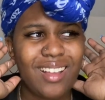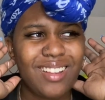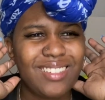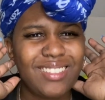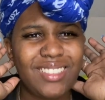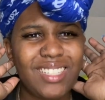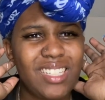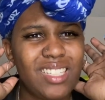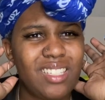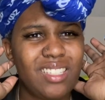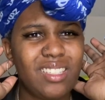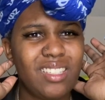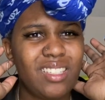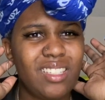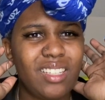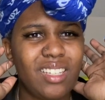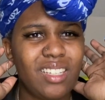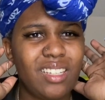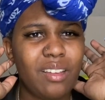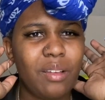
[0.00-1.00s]
just
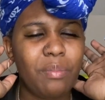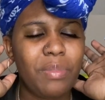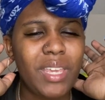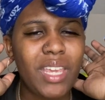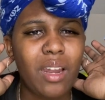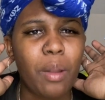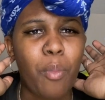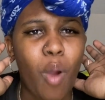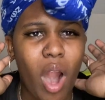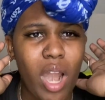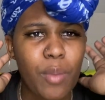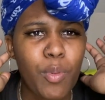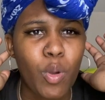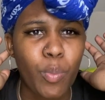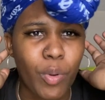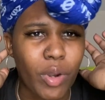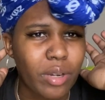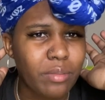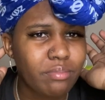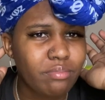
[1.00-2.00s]
being a party
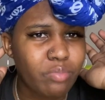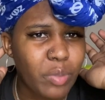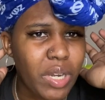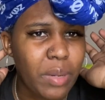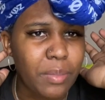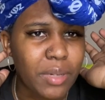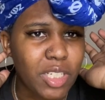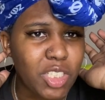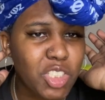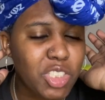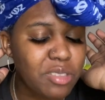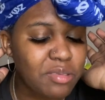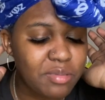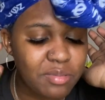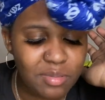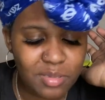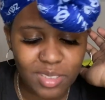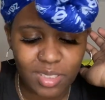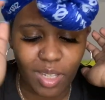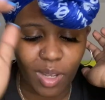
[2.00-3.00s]
pooper, pretty much.
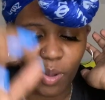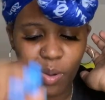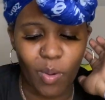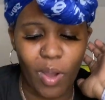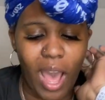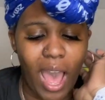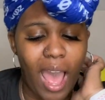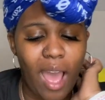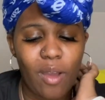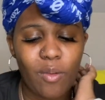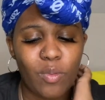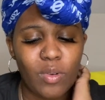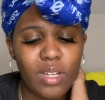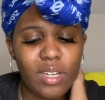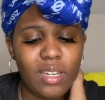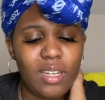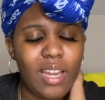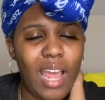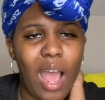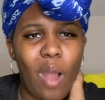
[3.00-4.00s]
So I would
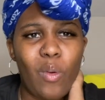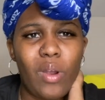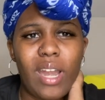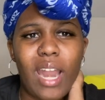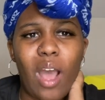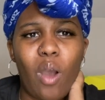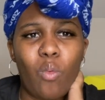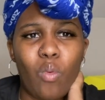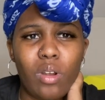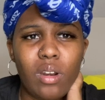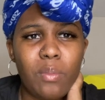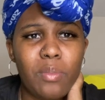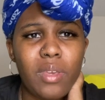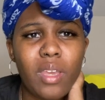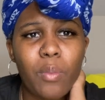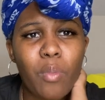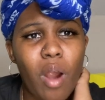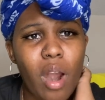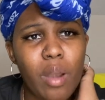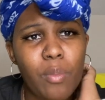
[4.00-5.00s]
not want to be a
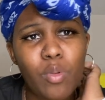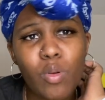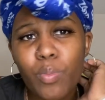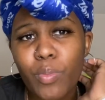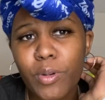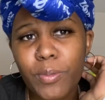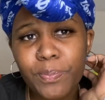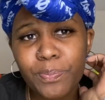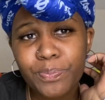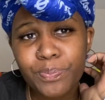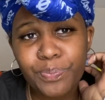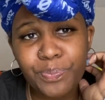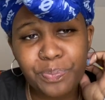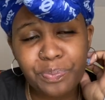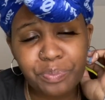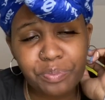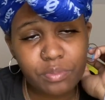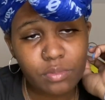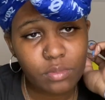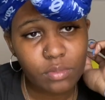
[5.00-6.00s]
party pooper.
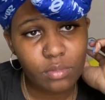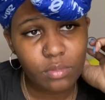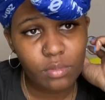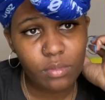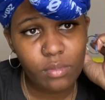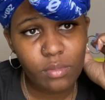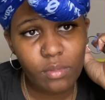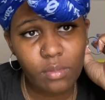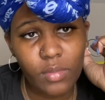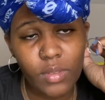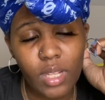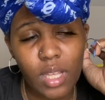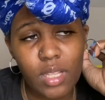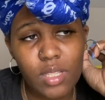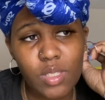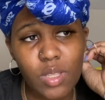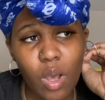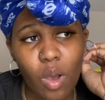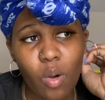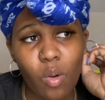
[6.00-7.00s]

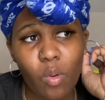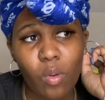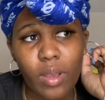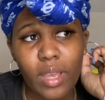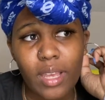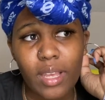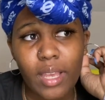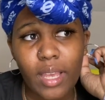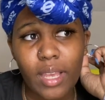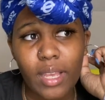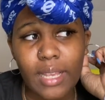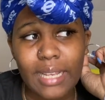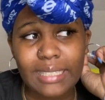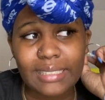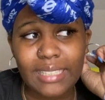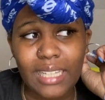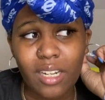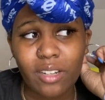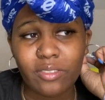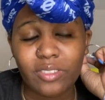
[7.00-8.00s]
So
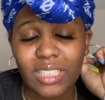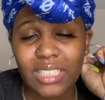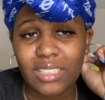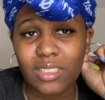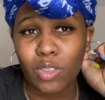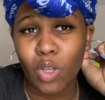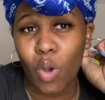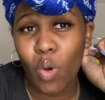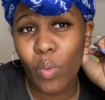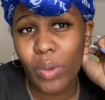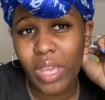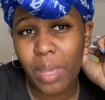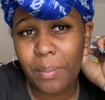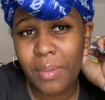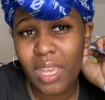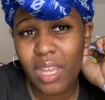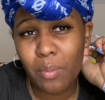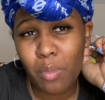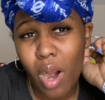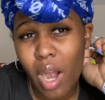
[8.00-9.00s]
instead of just going and
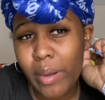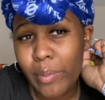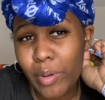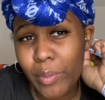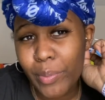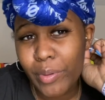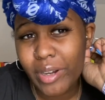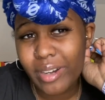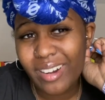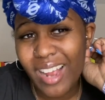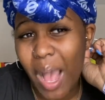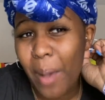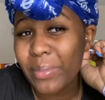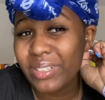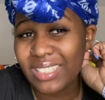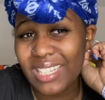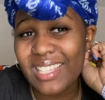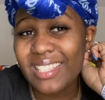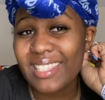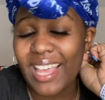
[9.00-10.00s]
being a party pooper, I'm going
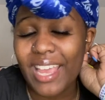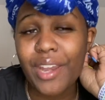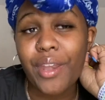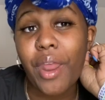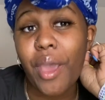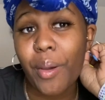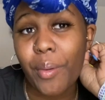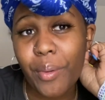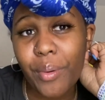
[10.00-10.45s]
to just say no.